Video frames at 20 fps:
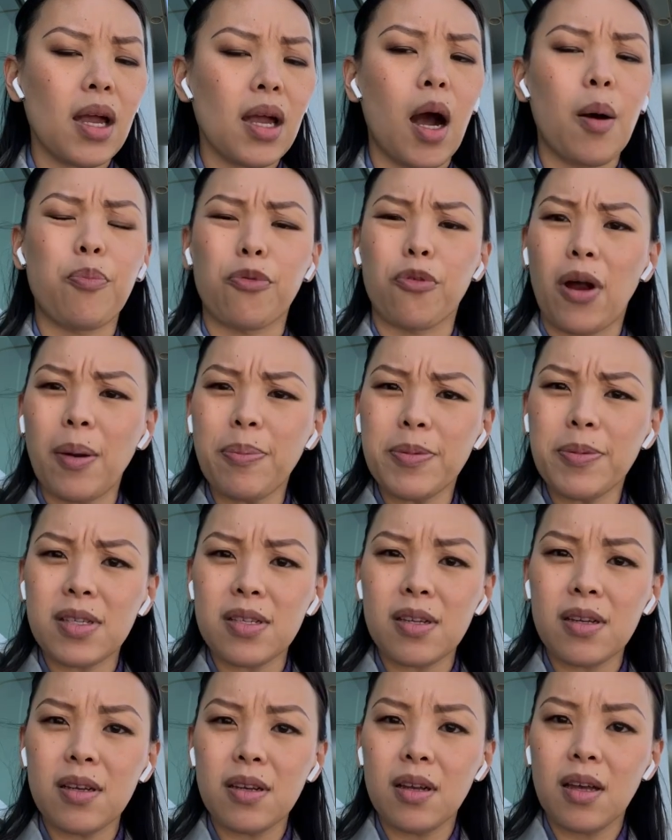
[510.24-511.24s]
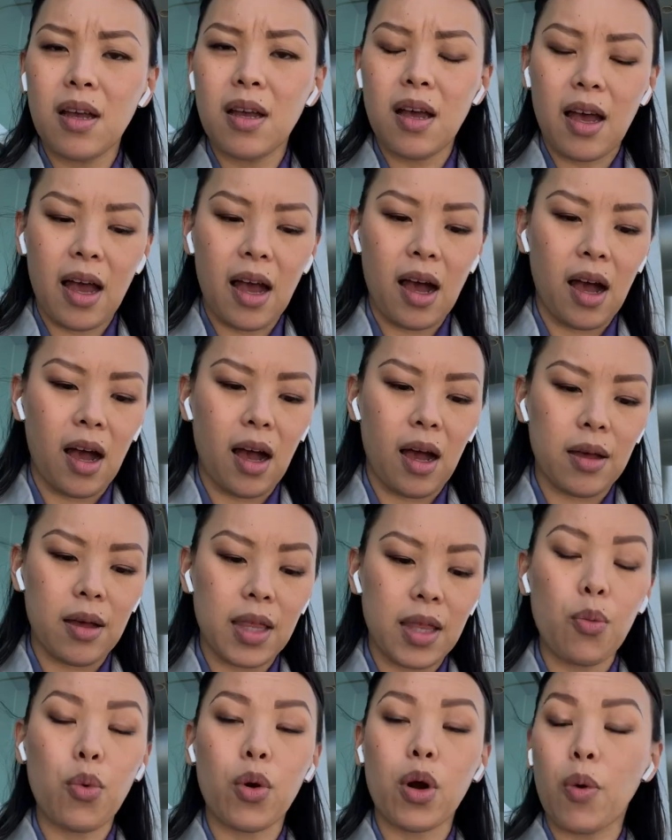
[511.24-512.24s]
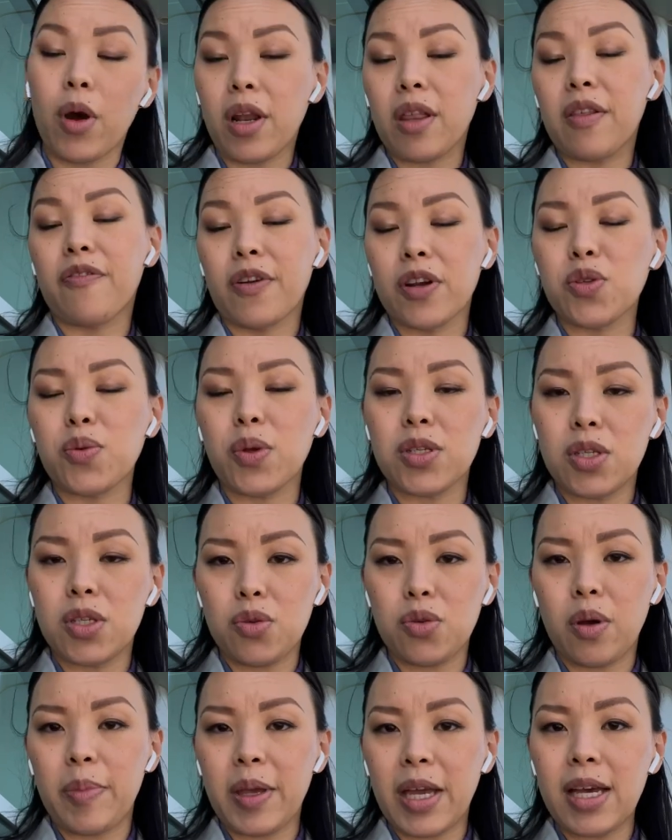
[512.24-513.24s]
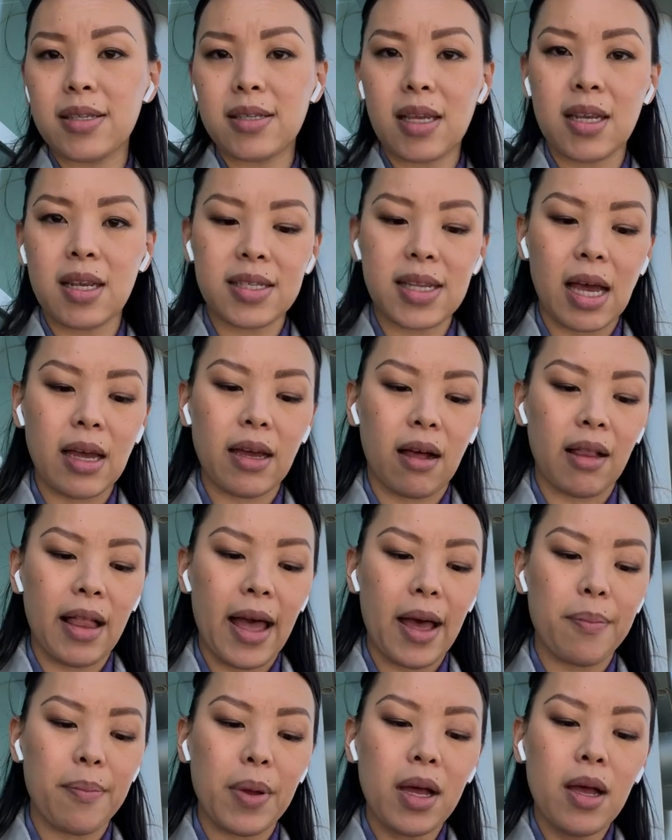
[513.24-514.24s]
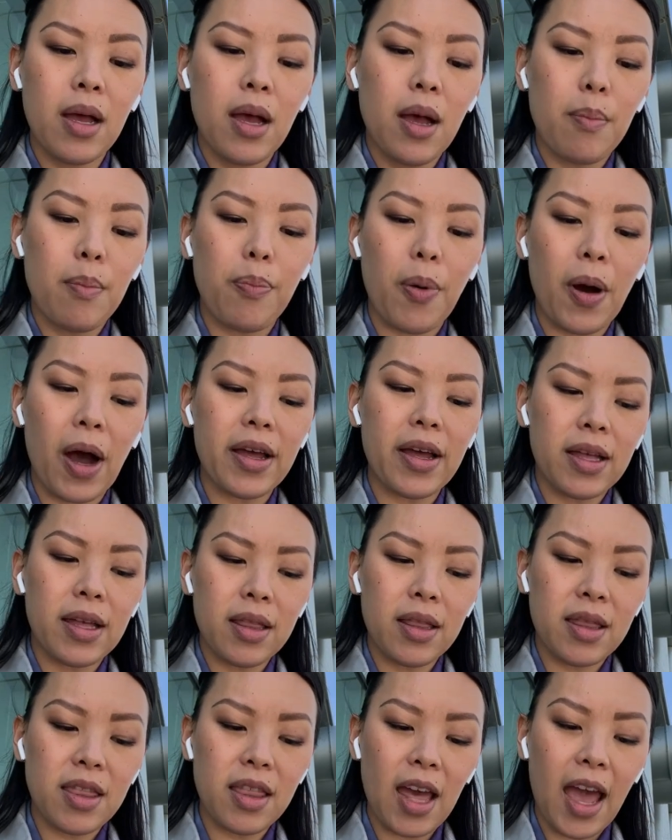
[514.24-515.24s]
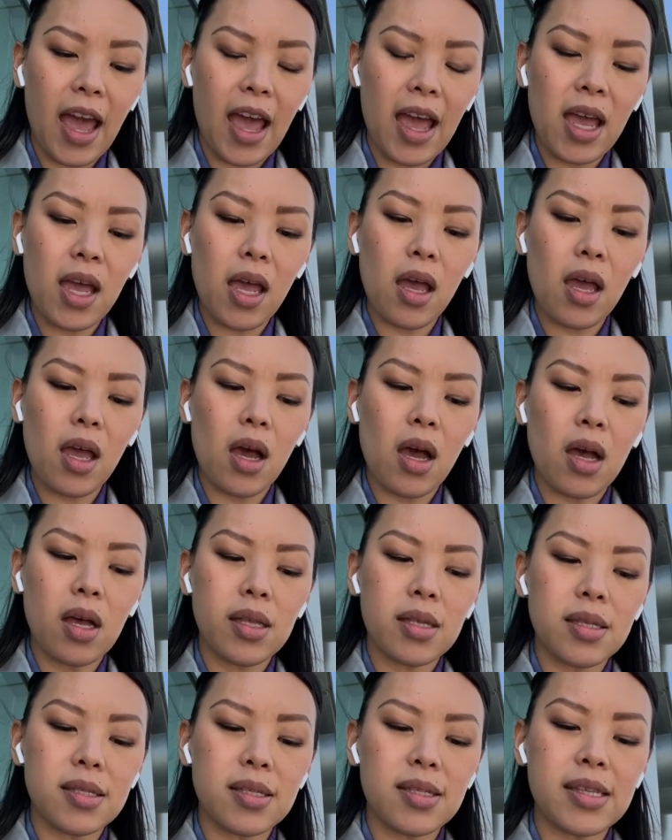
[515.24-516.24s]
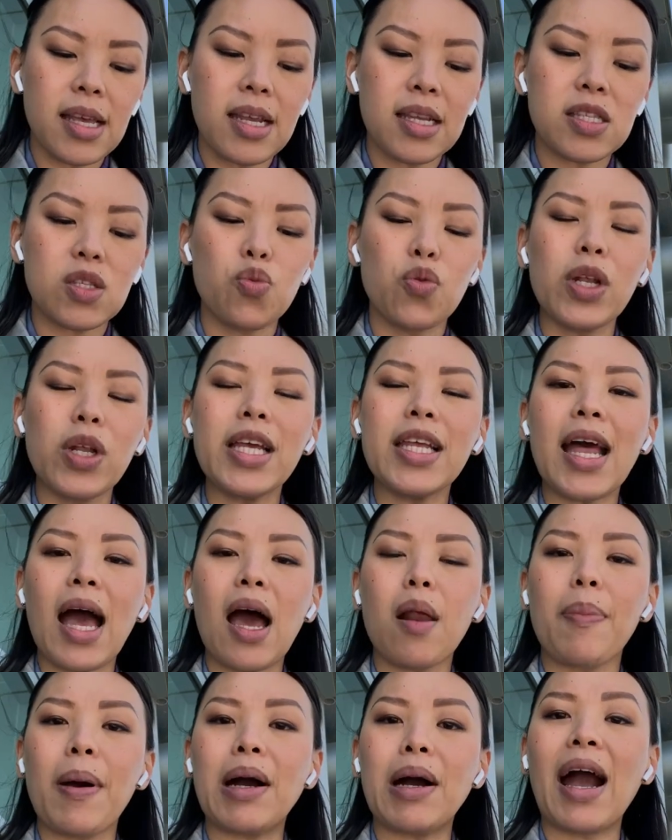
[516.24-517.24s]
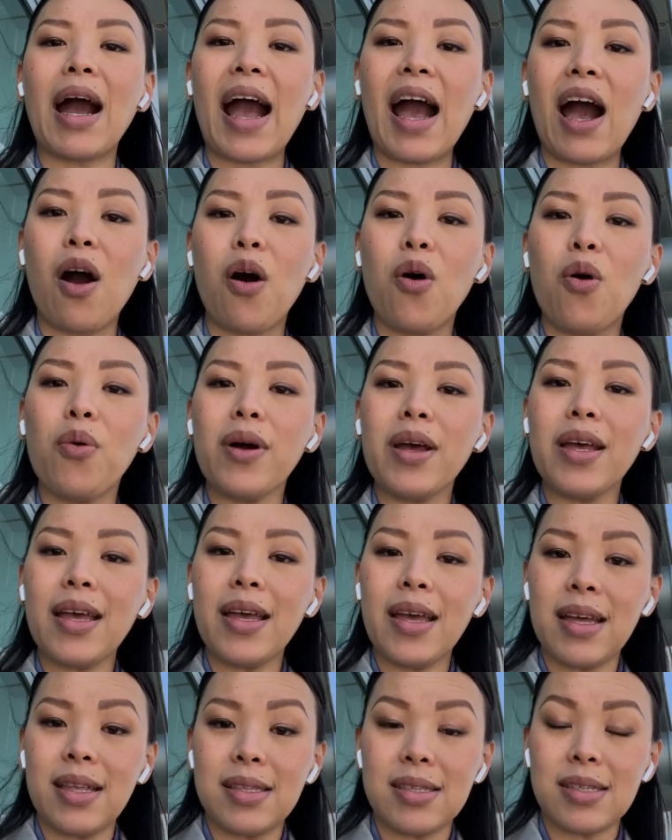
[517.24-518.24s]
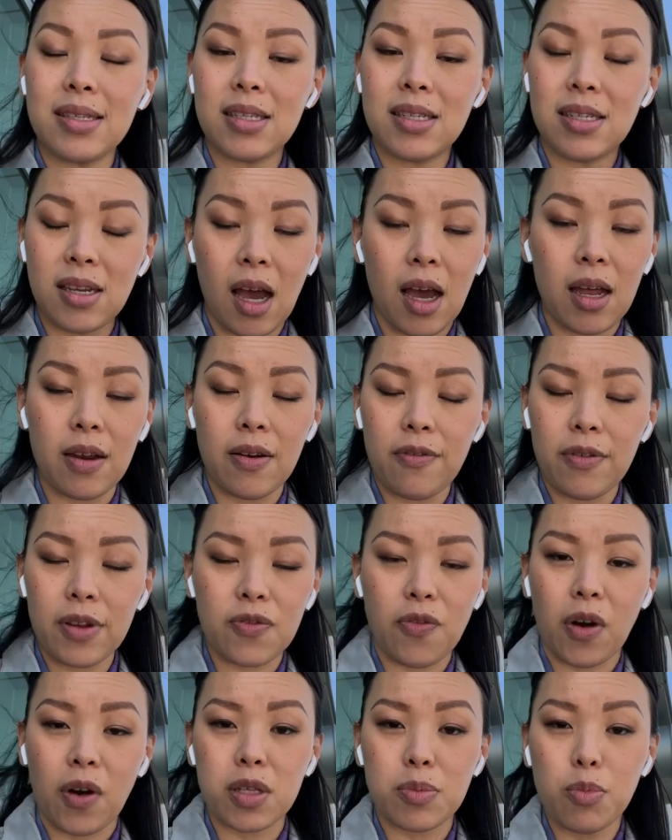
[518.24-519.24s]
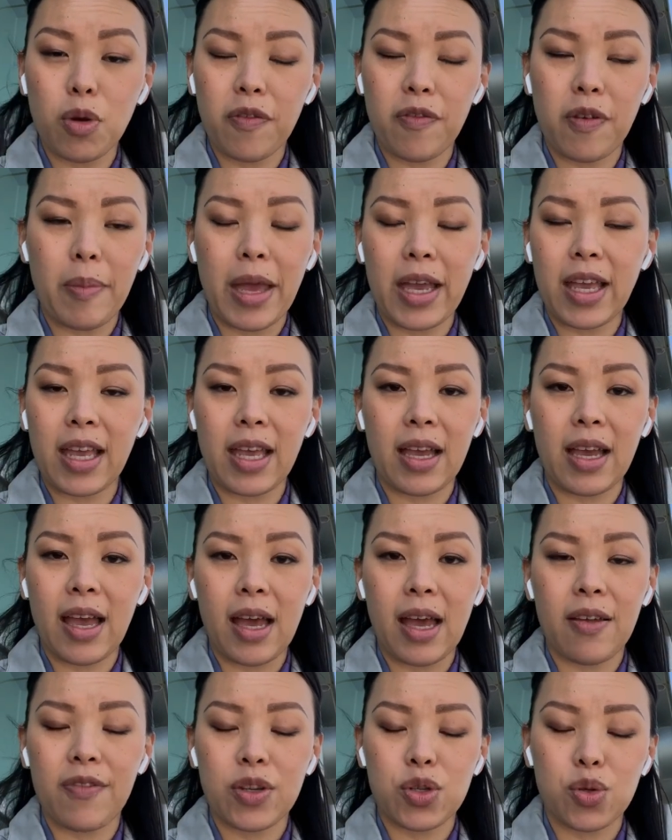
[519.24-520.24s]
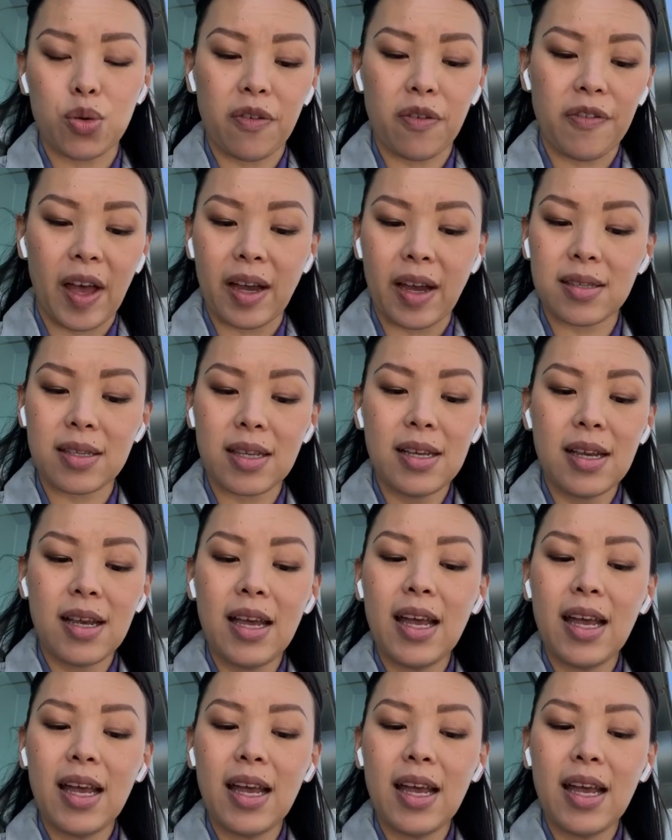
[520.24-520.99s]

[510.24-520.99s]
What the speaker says: abrupt. They were one of the first ones to do it because it is ILM, but they said it's really not about how it's done as far as movie making and visual effects.